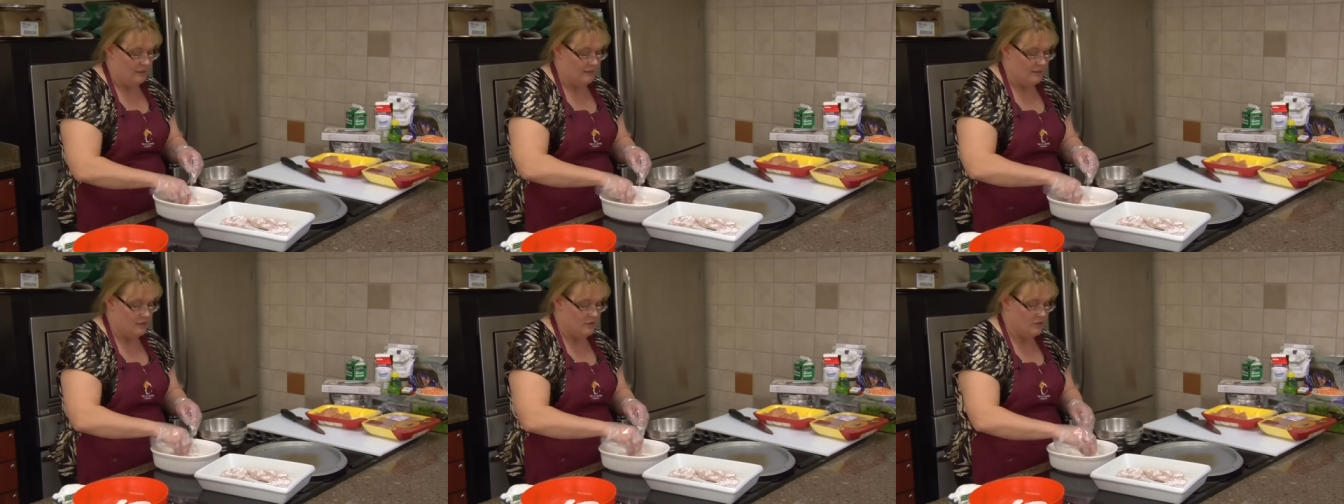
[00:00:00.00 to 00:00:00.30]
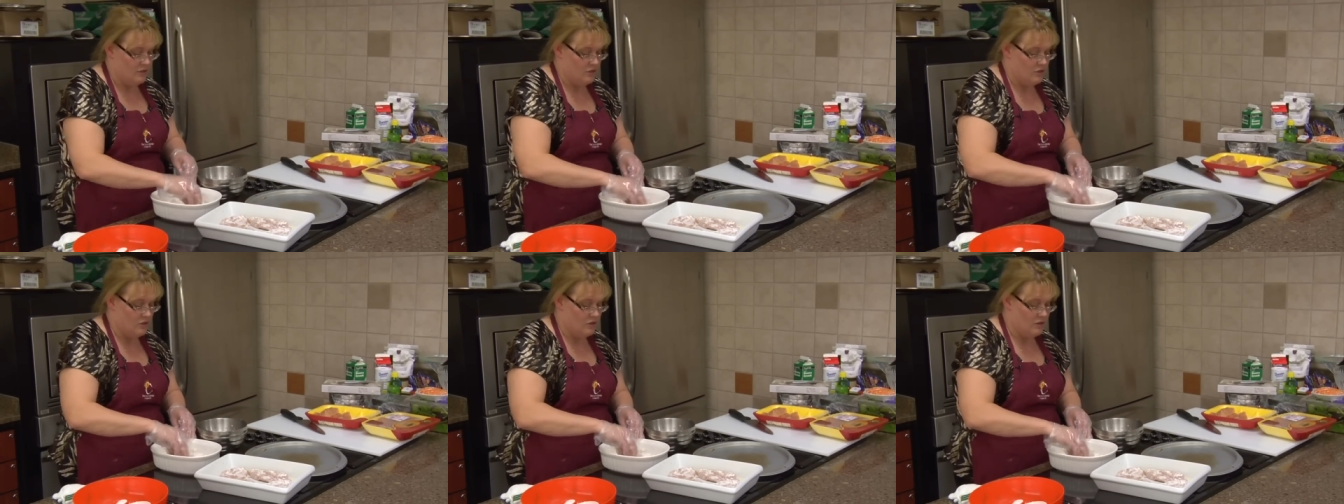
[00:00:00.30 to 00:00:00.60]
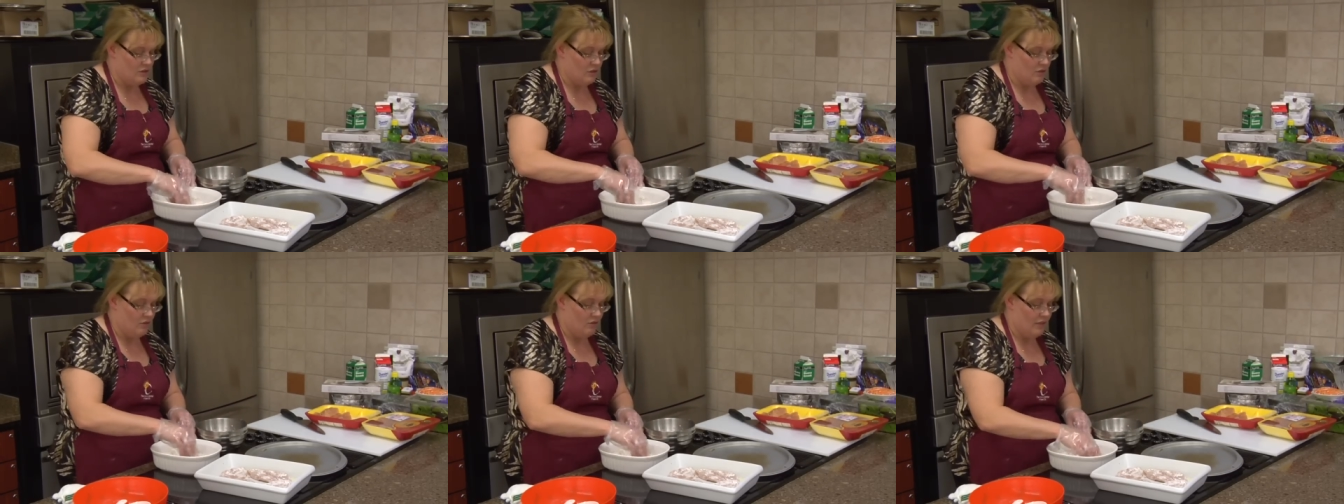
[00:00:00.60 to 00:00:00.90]
This is
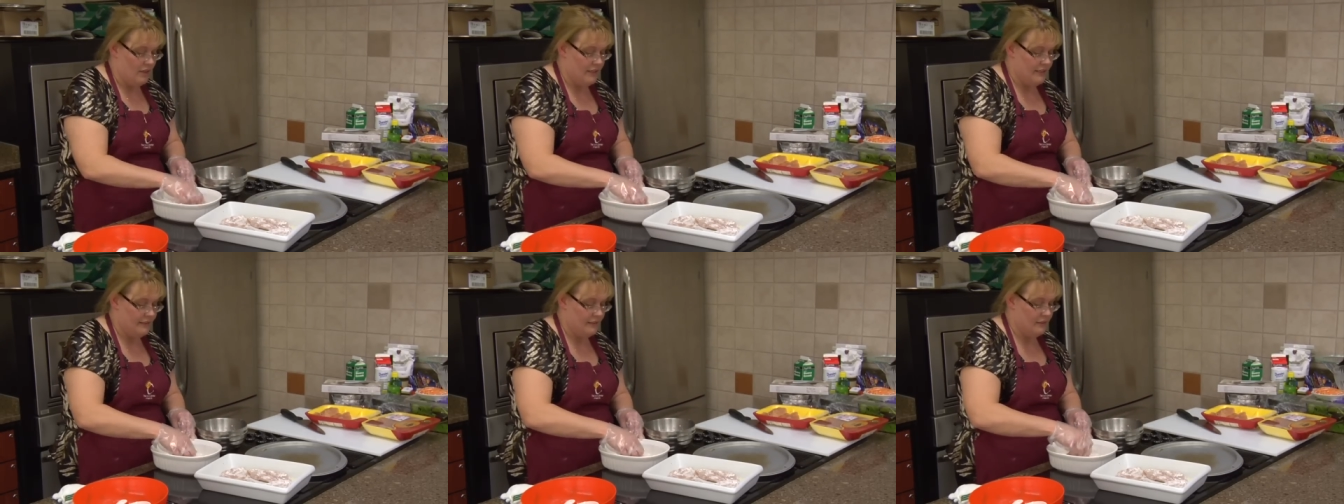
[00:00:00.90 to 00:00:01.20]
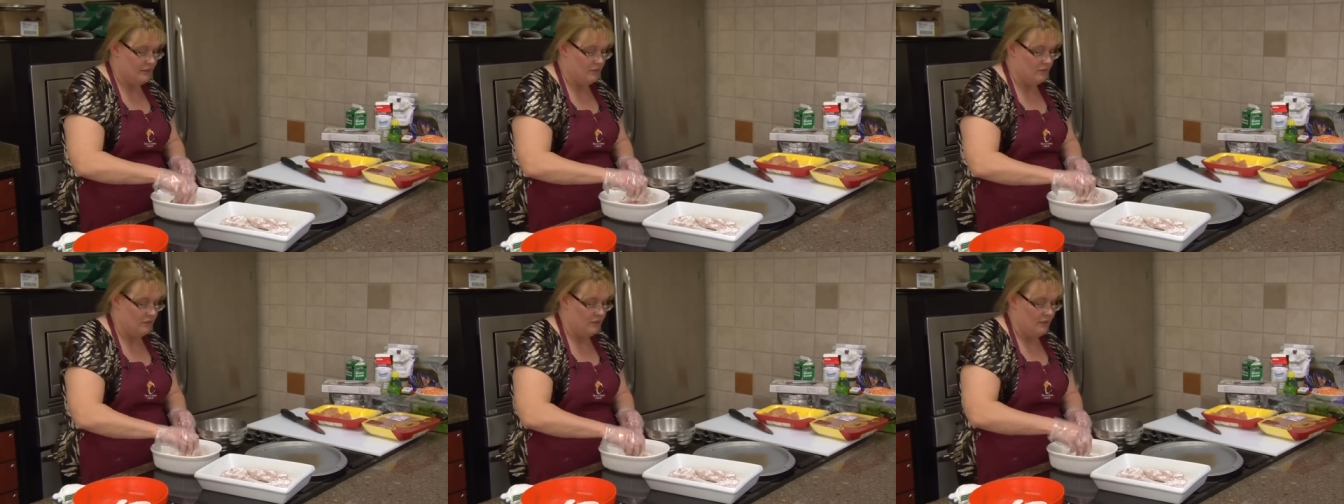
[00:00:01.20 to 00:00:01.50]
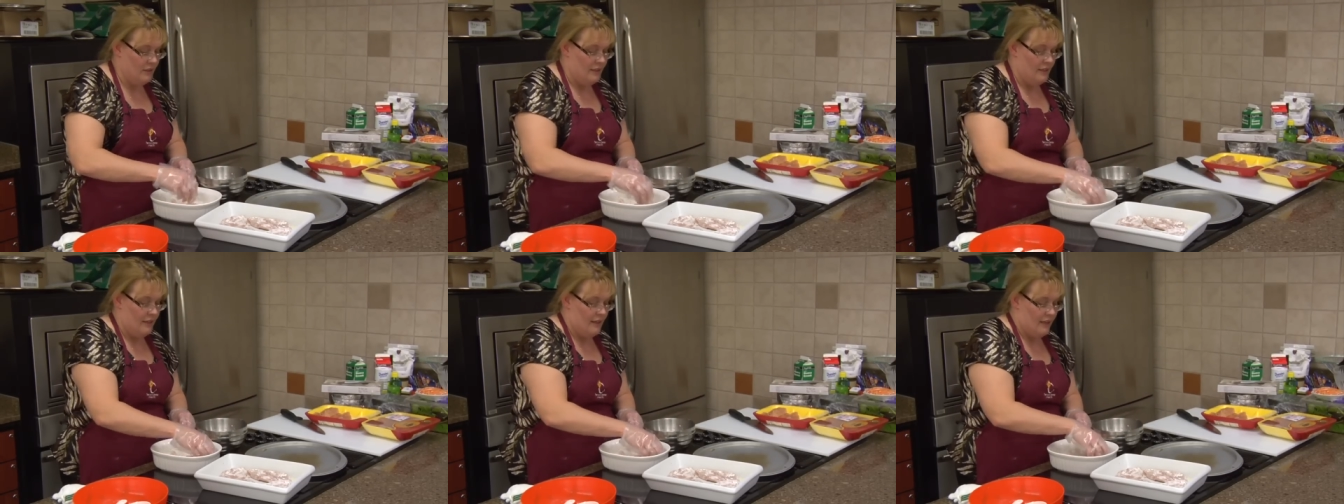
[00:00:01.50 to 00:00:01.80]
just a great little
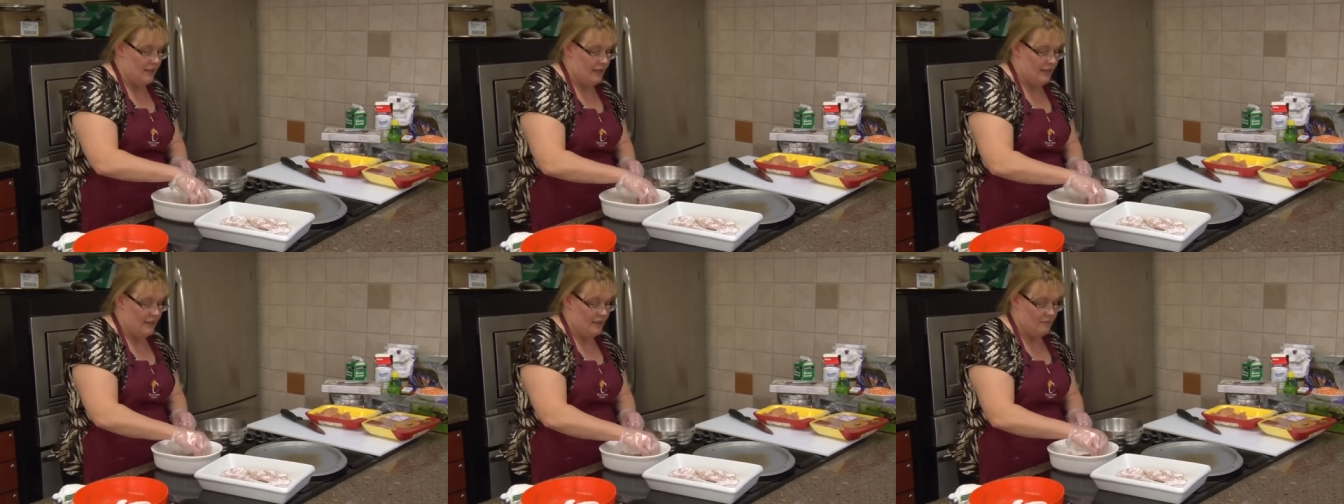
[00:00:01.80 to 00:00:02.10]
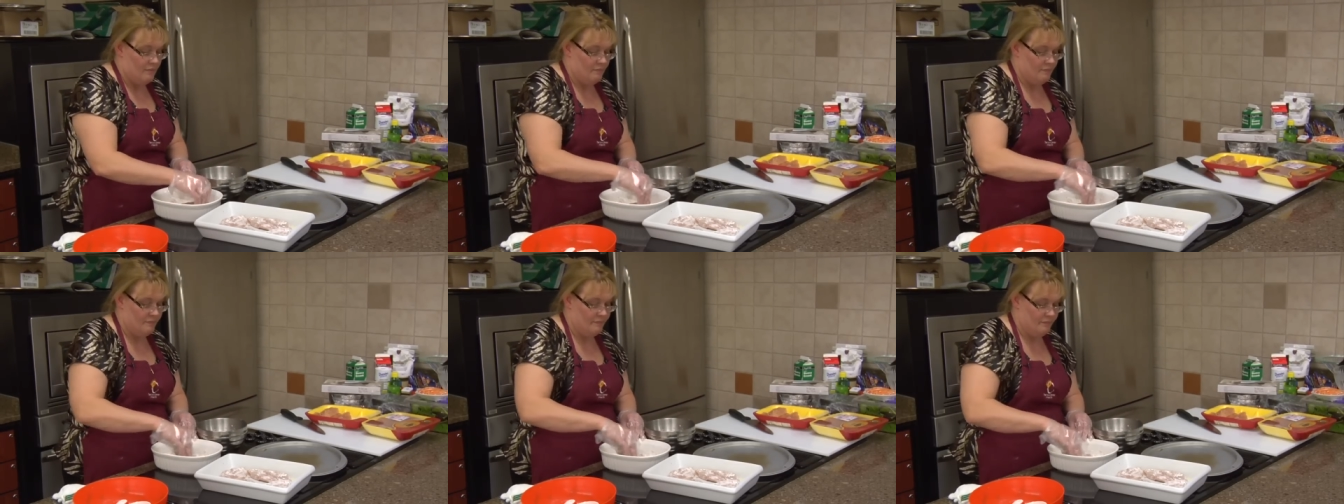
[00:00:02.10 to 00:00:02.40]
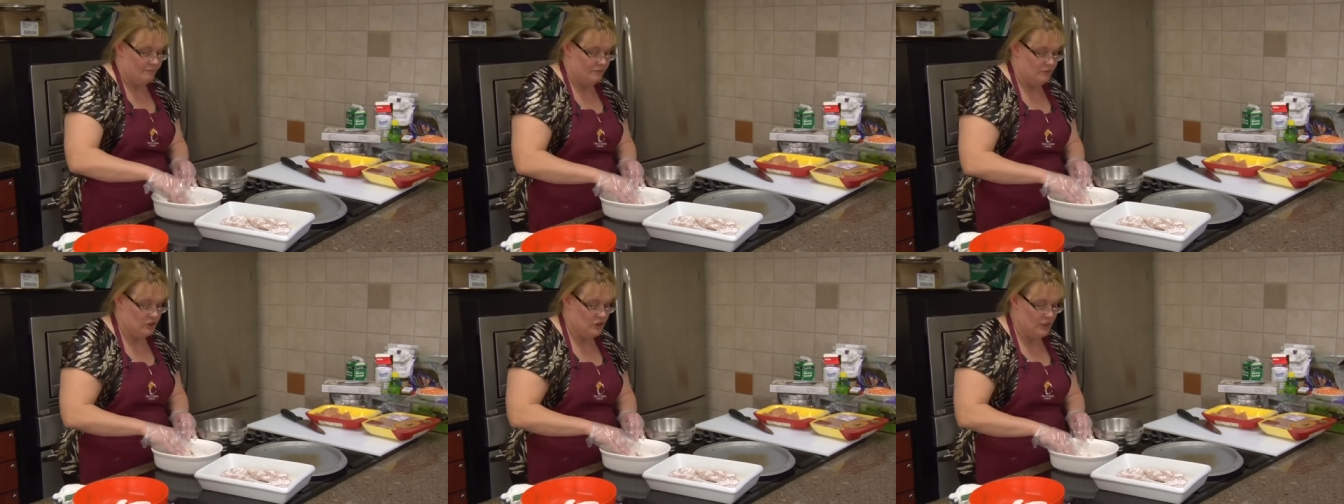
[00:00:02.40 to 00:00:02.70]

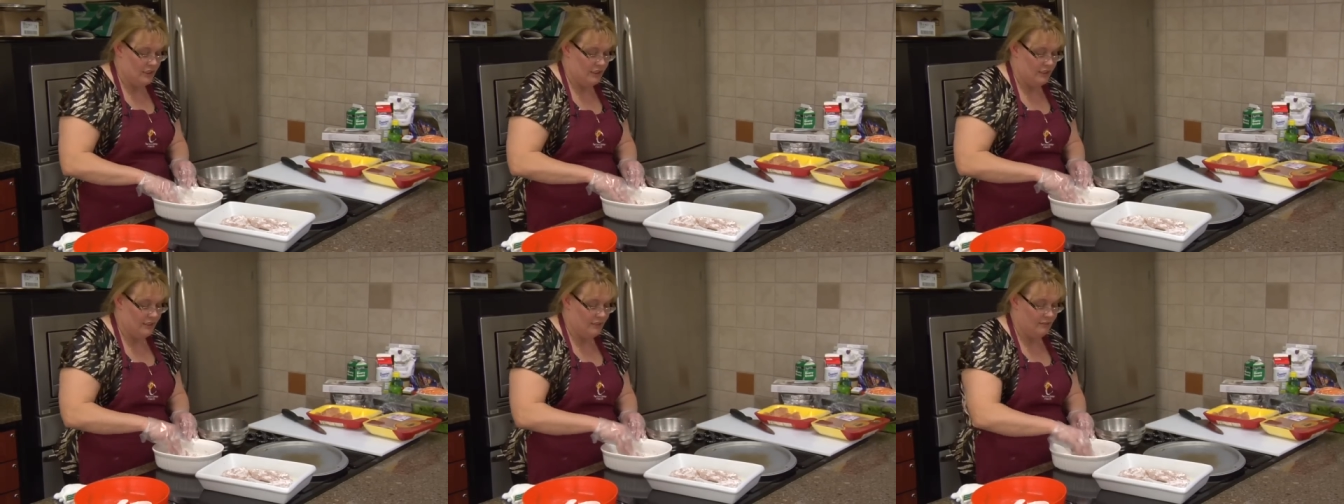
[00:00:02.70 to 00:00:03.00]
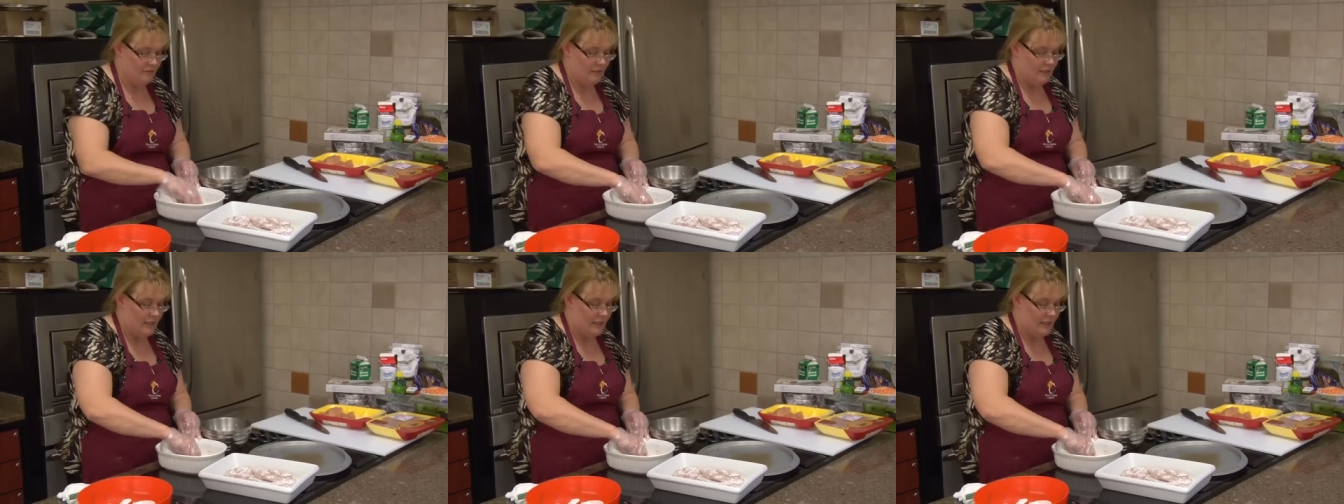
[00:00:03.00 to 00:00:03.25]
chicken,